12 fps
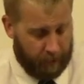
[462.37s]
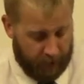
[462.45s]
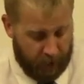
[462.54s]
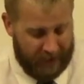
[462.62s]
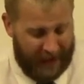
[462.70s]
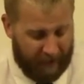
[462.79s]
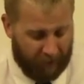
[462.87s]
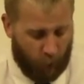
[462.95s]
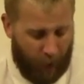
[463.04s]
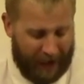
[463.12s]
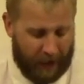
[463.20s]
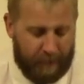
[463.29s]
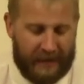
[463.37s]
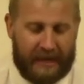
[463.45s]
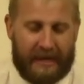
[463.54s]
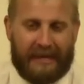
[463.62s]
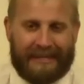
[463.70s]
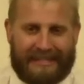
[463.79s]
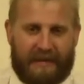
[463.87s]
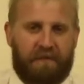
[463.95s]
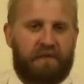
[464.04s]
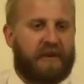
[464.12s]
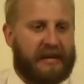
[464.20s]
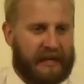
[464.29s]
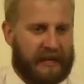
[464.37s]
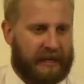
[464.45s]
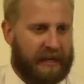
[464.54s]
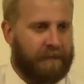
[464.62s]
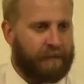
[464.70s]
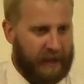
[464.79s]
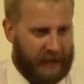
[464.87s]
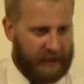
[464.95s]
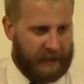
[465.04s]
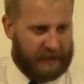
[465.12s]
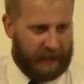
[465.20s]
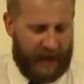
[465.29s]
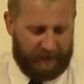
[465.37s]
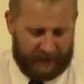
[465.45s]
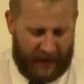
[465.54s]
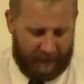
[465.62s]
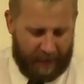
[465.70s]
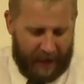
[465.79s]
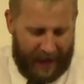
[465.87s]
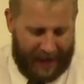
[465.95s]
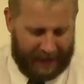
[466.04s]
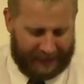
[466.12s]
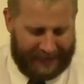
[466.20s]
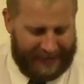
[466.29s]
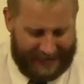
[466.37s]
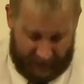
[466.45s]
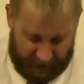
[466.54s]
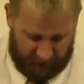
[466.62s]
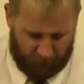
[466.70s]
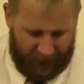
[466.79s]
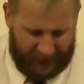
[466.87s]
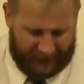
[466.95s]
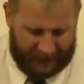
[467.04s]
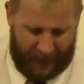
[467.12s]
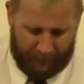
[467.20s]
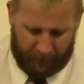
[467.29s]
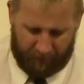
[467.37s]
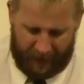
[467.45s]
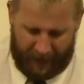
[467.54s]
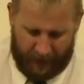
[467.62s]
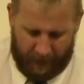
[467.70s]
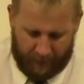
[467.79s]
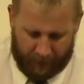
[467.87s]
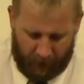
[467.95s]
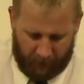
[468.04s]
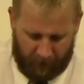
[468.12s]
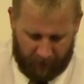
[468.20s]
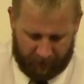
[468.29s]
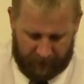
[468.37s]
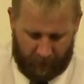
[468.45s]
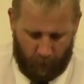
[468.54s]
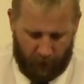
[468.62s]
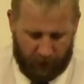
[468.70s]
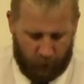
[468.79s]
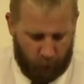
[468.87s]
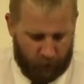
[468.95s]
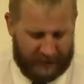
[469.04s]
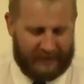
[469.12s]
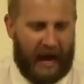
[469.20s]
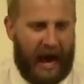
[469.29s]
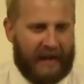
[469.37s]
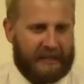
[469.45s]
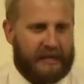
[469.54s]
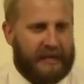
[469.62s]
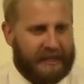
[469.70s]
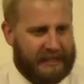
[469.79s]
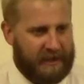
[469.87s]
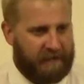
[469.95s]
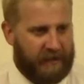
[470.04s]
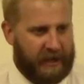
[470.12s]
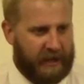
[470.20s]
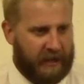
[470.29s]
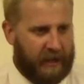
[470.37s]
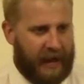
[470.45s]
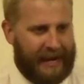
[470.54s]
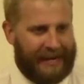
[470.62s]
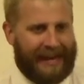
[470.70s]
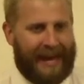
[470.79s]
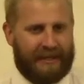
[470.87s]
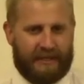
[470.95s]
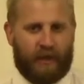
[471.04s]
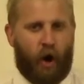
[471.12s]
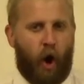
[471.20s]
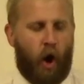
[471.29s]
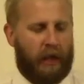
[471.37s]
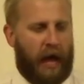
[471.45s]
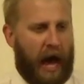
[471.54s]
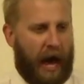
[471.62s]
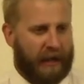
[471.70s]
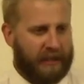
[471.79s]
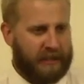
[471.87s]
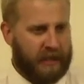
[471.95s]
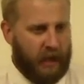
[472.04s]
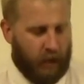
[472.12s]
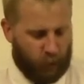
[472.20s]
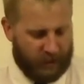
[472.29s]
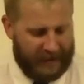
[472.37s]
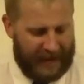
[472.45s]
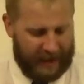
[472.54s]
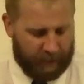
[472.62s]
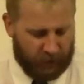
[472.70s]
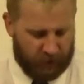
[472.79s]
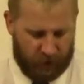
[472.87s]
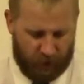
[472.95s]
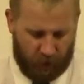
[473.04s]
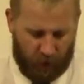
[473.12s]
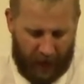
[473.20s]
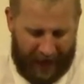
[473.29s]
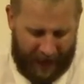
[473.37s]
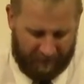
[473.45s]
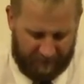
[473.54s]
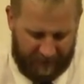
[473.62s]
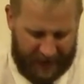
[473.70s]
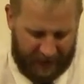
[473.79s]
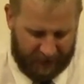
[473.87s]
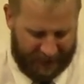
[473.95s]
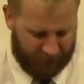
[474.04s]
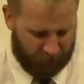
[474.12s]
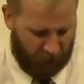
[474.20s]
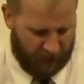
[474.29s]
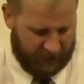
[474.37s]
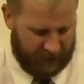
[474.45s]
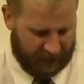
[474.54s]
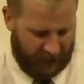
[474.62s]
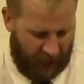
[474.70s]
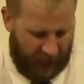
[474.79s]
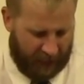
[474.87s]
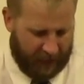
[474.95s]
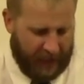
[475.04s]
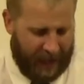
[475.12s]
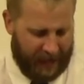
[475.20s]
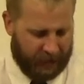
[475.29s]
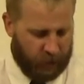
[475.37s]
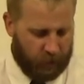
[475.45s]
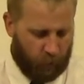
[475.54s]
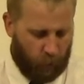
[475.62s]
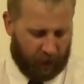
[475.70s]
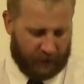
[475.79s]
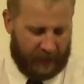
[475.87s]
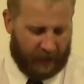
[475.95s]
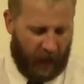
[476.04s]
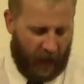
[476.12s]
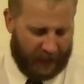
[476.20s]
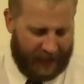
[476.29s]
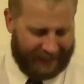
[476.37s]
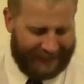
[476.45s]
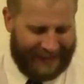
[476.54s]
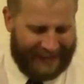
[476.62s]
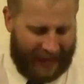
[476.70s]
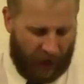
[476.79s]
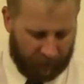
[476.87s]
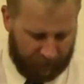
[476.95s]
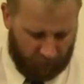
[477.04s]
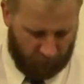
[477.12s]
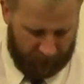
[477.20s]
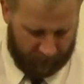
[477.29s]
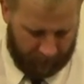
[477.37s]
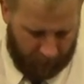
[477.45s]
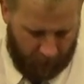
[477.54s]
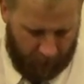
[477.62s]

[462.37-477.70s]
You never want to be defeated in this lifetime. And Gideon is a great example of that, of, of, someone who was not defeated and against all odds was able to have faith and trust in God and do the work that God had laid out for him.